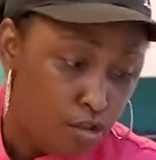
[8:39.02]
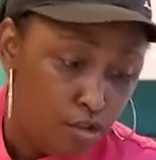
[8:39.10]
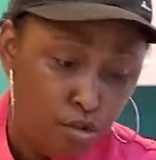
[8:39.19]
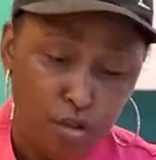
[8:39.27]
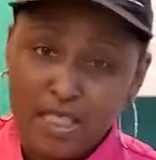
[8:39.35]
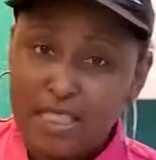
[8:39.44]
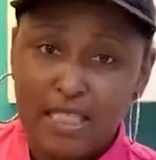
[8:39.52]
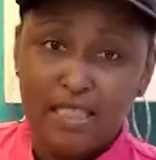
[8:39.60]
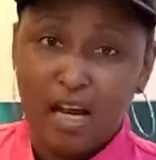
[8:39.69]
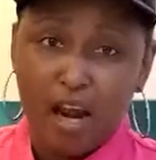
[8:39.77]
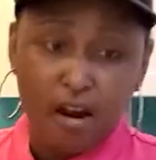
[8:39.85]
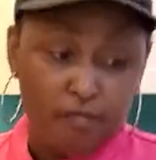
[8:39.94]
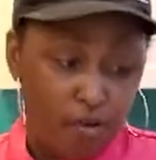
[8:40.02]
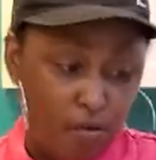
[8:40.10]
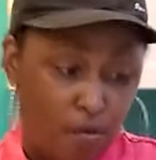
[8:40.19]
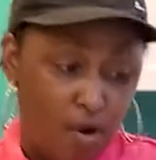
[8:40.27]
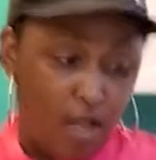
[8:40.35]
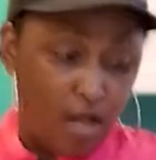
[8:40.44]
You can season however you
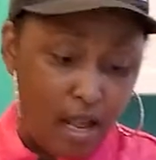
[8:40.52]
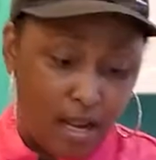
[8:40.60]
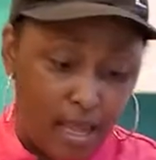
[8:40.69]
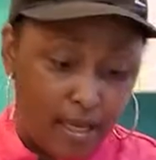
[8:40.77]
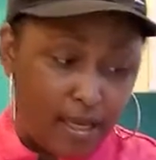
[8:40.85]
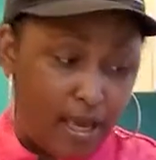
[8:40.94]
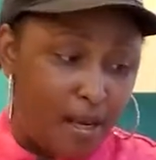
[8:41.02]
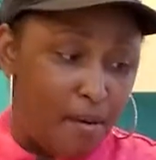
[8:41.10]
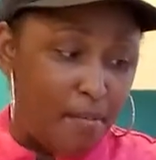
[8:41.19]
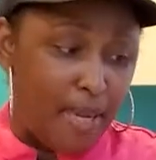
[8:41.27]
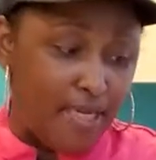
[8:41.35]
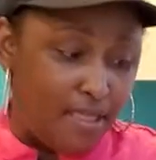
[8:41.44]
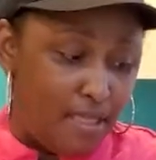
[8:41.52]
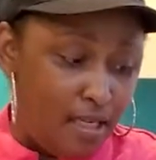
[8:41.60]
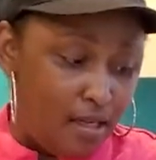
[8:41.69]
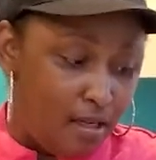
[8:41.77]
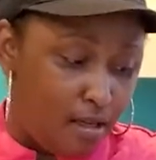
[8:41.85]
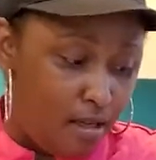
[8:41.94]
want. I like it kind of
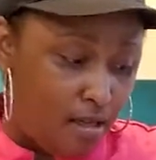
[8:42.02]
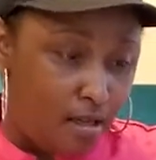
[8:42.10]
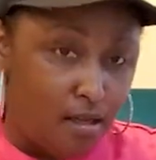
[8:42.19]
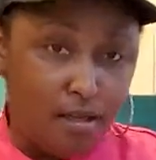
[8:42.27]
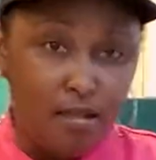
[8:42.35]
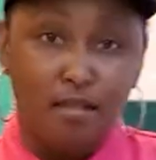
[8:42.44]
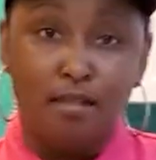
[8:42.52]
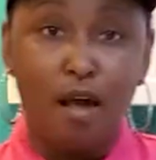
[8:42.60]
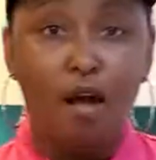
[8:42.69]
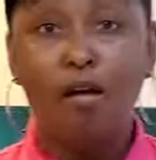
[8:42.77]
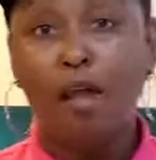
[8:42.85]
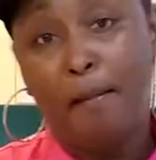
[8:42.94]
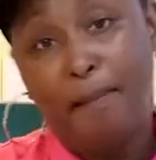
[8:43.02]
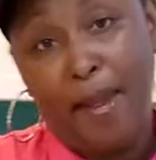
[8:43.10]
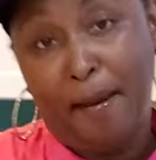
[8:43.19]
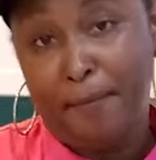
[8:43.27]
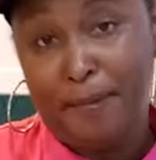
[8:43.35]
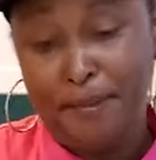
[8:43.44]
basic, salt and
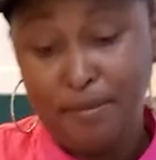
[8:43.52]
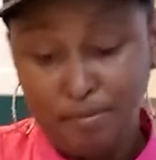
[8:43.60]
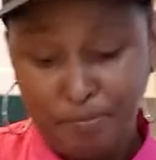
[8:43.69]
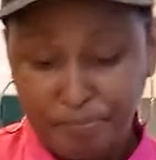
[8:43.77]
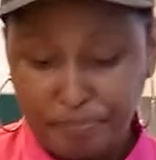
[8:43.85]
pepper.